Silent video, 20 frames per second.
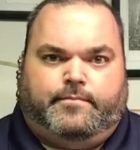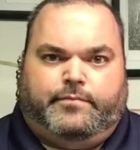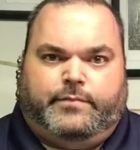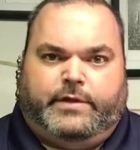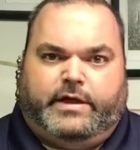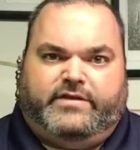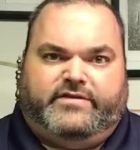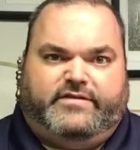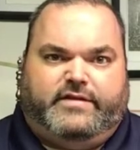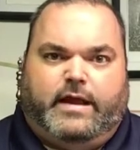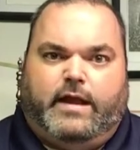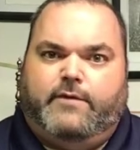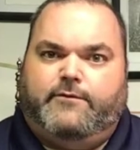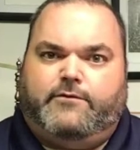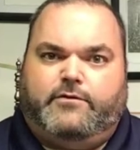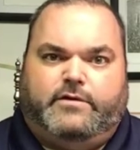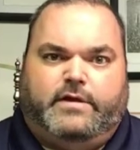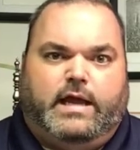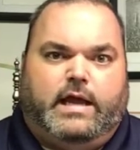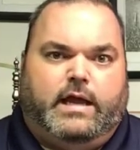That's day
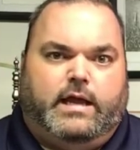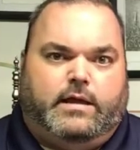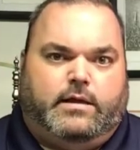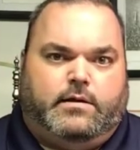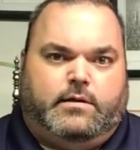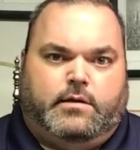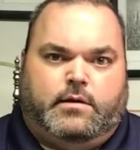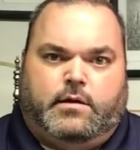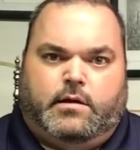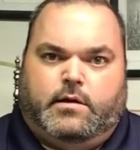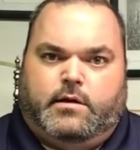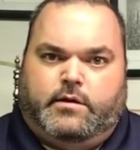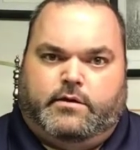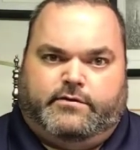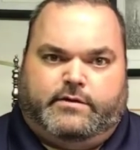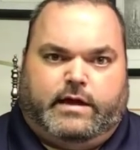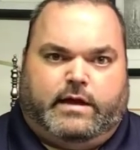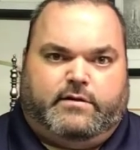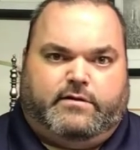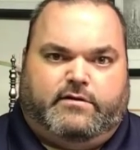for day. It's
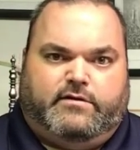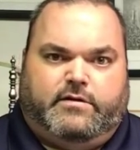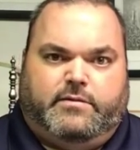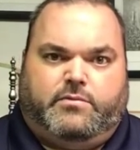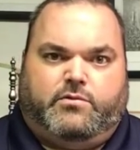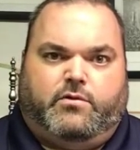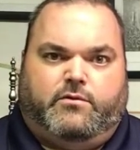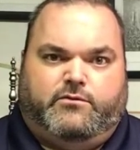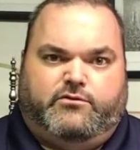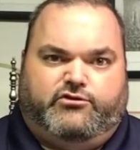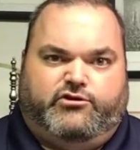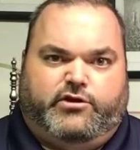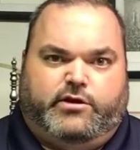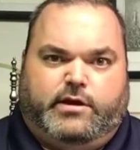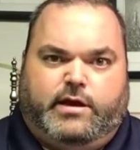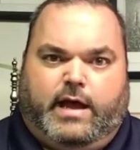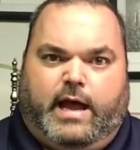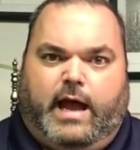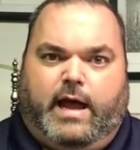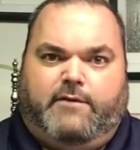not the typical
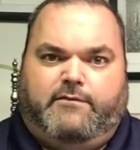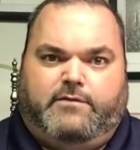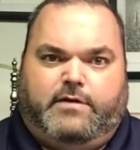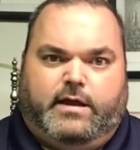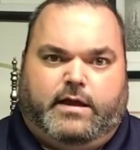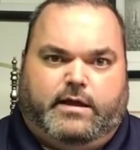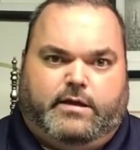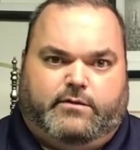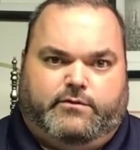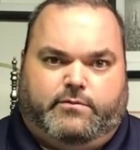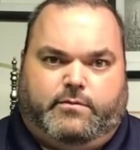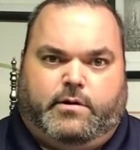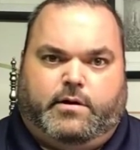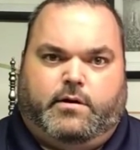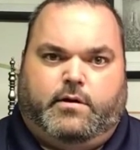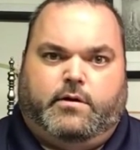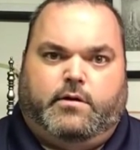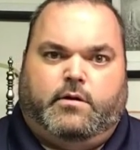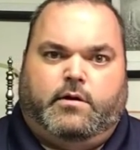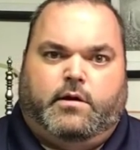Virginia half days
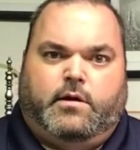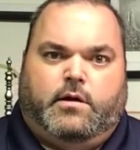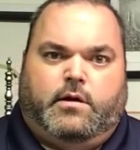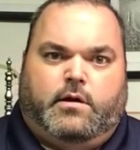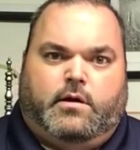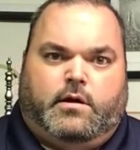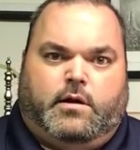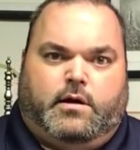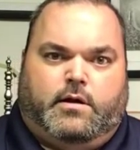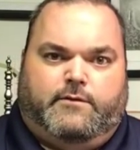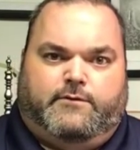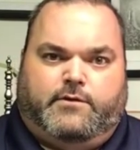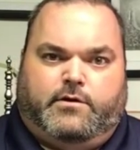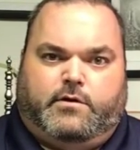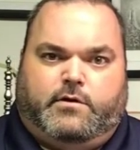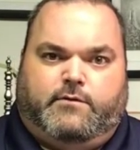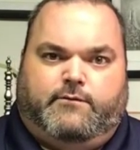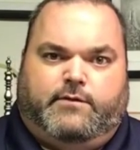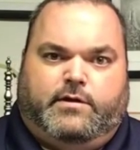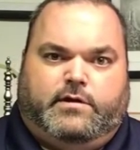where if you're
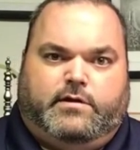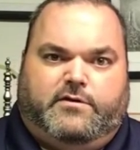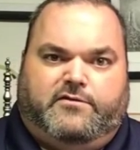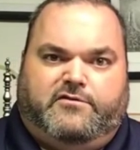convicted